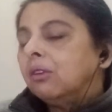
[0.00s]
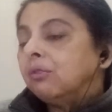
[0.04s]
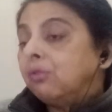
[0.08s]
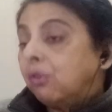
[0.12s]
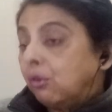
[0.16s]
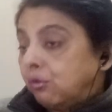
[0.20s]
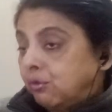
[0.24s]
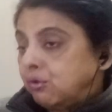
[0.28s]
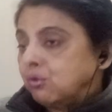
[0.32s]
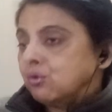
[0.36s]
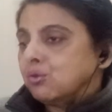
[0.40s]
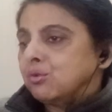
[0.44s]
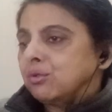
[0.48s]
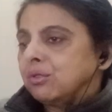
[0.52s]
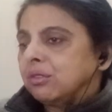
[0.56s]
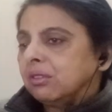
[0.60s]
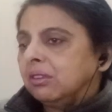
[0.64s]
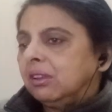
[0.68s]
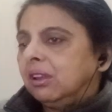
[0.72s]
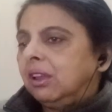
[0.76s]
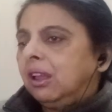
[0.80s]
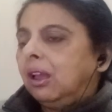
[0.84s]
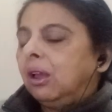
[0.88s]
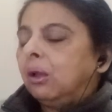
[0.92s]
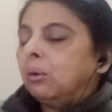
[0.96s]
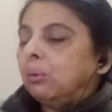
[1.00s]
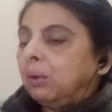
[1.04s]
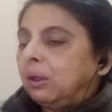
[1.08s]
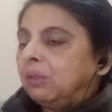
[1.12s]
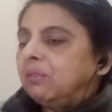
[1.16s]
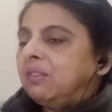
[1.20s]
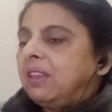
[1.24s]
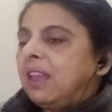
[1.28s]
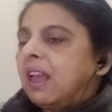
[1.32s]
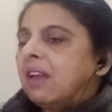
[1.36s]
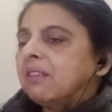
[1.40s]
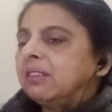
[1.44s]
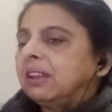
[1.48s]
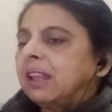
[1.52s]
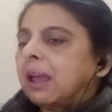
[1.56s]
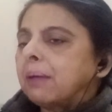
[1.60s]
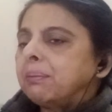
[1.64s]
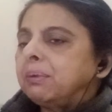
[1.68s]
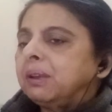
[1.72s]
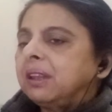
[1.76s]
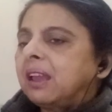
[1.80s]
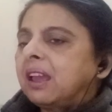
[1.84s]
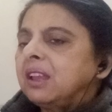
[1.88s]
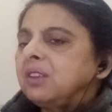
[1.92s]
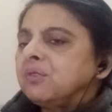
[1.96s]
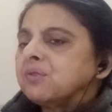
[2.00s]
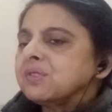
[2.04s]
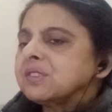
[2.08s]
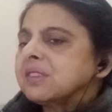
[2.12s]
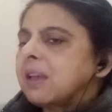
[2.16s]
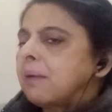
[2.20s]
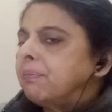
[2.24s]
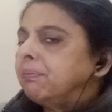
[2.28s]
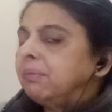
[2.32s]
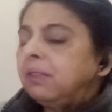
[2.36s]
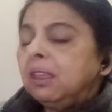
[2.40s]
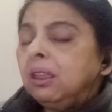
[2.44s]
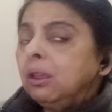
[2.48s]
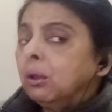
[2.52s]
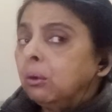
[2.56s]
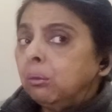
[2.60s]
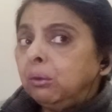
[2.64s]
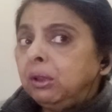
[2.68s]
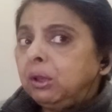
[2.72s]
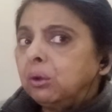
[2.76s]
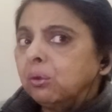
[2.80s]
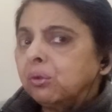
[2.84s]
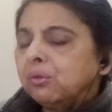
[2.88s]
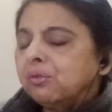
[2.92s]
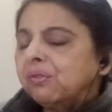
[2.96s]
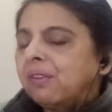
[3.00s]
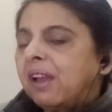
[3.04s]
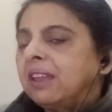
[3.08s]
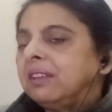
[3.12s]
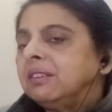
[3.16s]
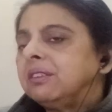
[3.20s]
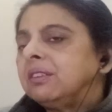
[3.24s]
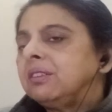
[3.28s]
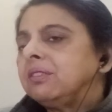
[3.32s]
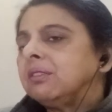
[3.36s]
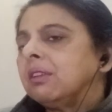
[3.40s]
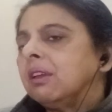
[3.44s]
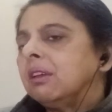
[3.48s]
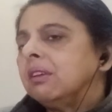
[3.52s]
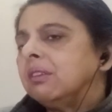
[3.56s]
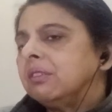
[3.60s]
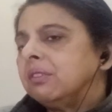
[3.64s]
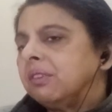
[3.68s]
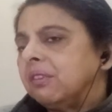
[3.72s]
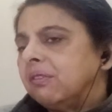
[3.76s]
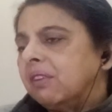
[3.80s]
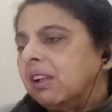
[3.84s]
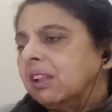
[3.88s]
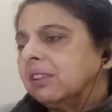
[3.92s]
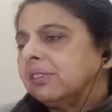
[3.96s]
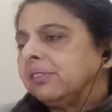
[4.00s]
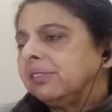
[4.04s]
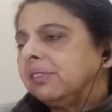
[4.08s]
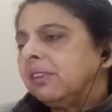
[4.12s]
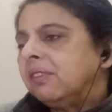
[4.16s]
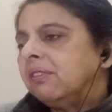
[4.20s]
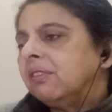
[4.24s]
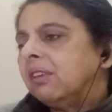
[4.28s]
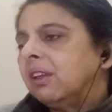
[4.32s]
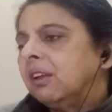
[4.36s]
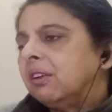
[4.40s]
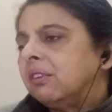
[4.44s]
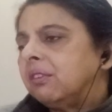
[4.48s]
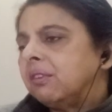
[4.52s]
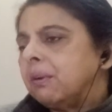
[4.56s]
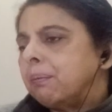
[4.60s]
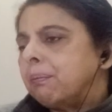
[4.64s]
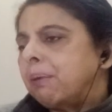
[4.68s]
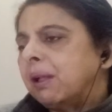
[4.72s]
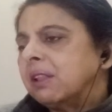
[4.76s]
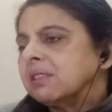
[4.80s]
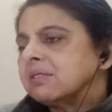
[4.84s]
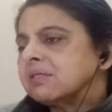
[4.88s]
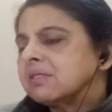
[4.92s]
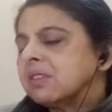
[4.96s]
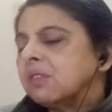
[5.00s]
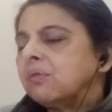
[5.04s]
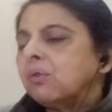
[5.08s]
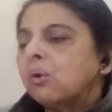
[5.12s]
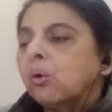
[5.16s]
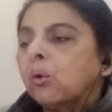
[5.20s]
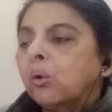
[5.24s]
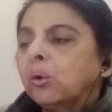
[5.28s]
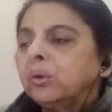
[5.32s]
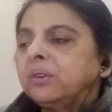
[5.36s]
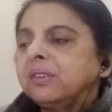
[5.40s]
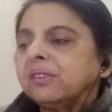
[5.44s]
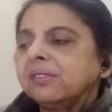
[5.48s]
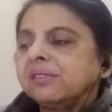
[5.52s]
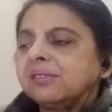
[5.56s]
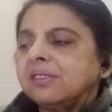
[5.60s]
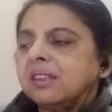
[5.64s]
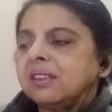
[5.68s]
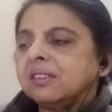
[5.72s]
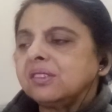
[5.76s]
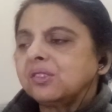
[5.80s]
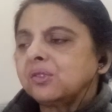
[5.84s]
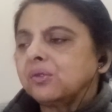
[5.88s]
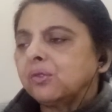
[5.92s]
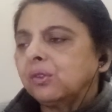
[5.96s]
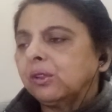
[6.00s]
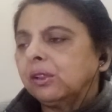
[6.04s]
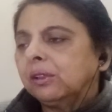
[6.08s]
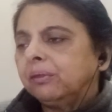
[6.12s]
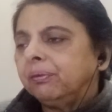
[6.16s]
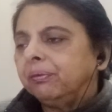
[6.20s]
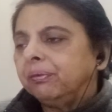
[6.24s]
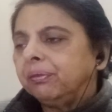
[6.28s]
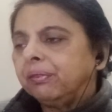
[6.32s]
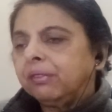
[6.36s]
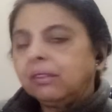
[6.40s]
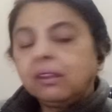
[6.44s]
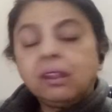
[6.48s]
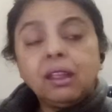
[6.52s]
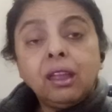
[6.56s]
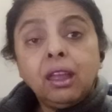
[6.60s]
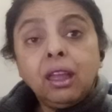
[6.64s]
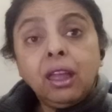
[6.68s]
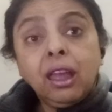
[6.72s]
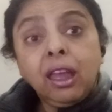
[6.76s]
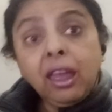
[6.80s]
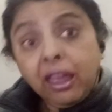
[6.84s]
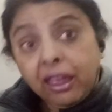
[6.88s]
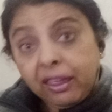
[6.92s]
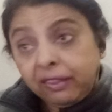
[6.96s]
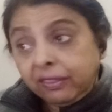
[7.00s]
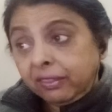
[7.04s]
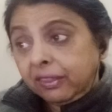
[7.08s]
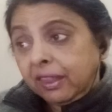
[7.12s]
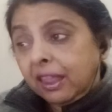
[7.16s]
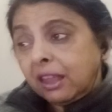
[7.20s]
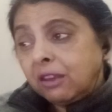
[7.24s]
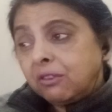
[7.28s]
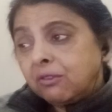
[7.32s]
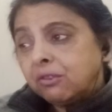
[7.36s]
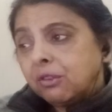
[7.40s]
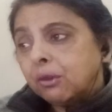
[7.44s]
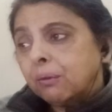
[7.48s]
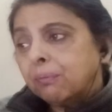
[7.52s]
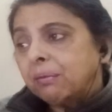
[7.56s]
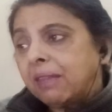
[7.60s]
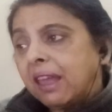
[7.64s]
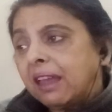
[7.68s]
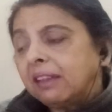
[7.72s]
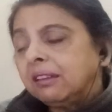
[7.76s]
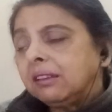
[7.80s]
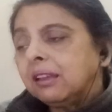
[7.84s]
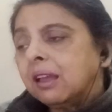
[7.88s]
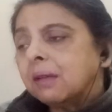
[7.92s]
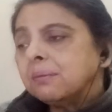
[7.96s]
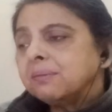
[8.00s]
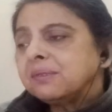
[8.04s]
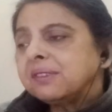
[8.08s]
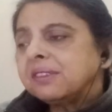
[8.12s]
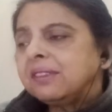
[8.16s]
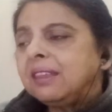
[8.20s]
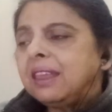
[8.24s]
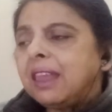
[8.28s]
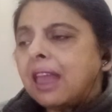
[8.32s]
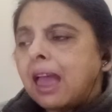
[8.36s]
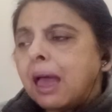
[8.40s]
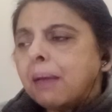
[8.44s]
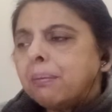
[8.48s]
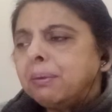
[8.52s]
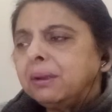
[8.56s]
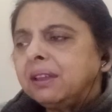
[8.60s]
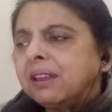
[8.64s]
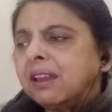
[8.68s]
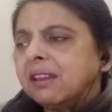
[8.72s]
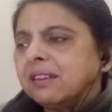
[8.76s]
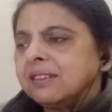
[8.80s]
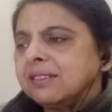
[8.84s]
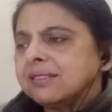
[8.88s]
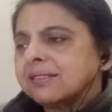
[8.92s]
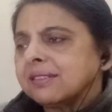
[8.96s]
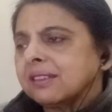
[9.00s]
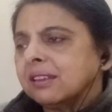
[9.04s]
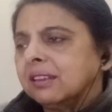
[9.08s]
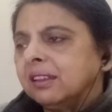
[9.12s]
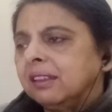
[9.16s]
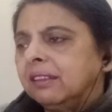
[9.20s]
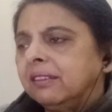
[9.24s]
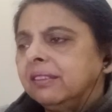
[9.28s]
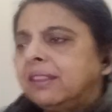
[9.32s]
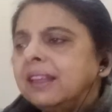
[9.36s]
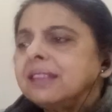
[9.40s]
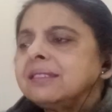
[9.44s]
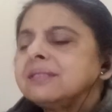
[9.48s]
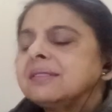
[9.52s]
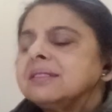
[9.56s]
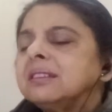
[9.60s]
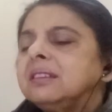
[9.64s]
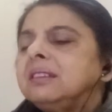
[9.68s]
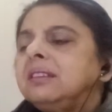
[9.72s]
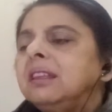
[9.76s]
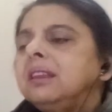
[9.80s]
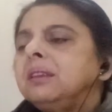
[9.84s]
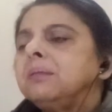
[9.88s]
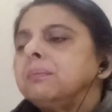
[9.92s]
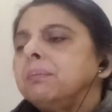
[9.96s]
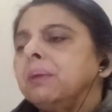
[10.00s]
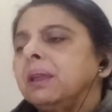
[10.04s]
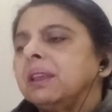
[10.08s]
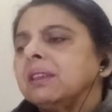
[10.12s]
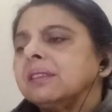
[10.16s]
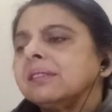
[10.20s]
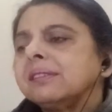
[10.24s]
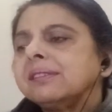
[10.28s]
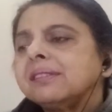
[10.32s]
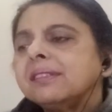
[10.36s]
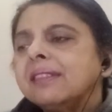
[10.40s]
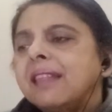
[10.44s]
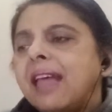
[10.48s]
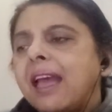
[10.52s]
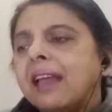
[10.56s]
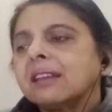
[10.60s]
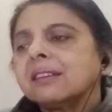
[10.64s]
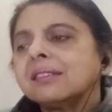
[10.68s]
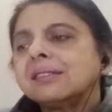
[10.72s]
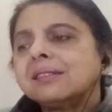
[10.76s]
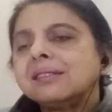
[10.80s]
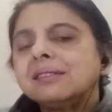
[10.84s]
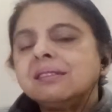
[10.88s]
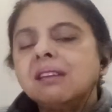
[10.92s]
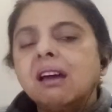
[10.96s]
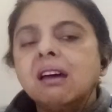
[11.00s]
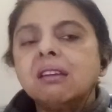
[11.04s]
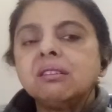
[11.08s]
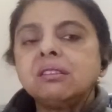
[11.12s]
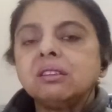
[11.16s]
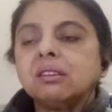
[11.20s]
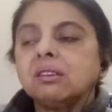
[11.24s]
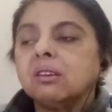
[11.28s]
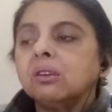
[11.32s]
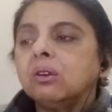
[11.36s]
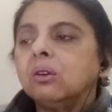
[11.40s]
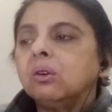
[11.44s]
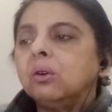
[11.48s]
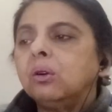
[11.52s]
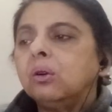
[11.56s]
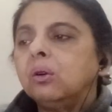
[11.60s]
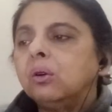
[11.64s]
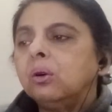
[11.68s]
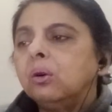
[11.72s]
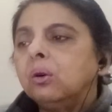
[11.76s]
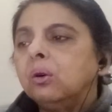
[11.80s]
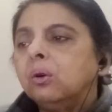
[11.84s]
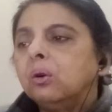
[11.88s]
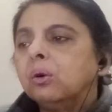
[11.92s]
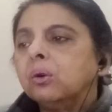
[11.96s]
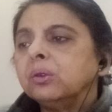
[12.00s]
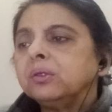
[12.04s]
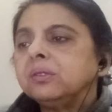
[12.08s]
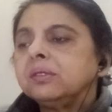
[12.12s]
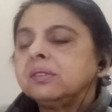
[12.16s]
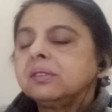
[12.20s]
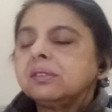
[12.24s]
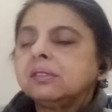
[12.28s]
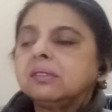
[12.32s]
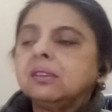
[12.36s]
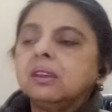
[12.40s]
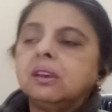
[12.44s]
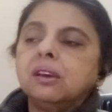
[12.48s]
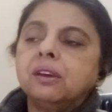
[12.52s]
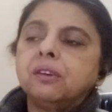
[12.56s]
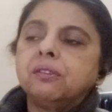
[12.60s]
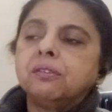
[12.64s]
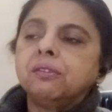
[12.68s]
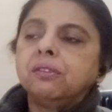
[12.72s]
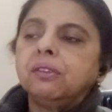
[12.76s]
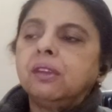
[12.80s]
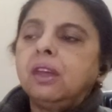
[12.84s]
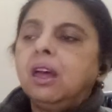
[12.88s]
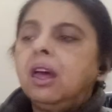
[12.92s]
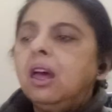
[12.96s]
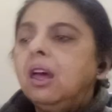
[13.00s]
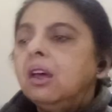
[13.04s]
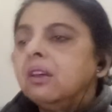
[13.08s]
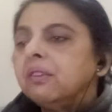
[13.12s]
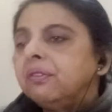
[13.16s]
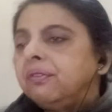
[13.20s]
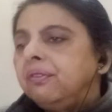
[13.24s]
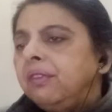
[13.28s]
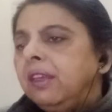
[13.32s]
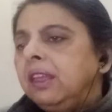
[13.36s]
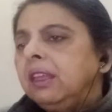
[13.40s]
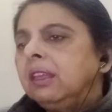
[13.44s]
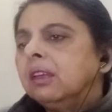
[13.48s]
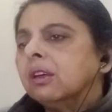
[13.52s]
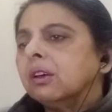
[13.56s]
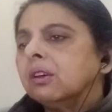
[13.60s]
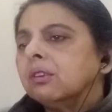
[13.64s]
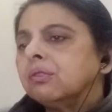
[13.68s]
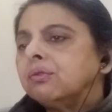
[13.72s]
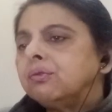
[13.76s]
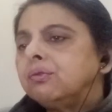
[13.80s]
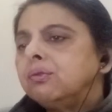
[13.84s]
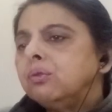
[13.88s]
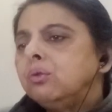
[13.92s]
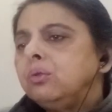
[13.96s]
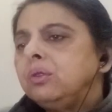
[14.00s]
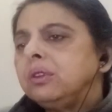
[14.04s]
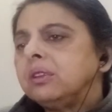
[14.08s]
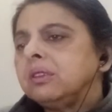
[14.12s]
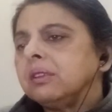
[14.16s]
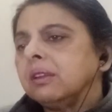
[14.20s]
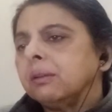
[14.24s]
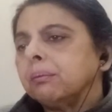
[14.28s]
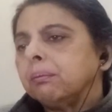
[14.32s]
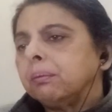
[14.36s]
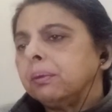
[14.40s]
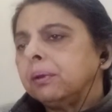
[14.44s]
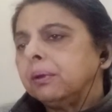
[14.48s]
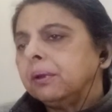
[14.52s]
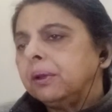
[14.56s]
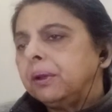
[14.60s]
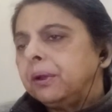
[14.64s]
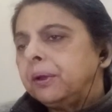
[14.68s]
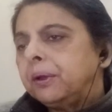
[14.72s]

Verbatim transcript: for food. When we have an appetite for something, we don't find it revulsive, repulsive, or distasteful. And then from that comes the appetizer. That's the tidbit, snack, starter, or the finger, food dip.